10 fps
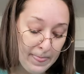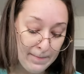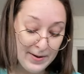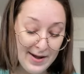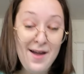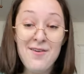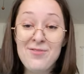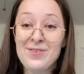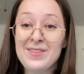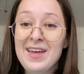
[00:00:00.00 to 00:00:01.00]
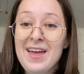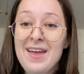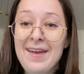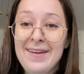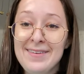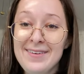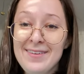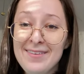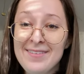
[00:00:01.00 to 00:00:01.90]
But now for the end,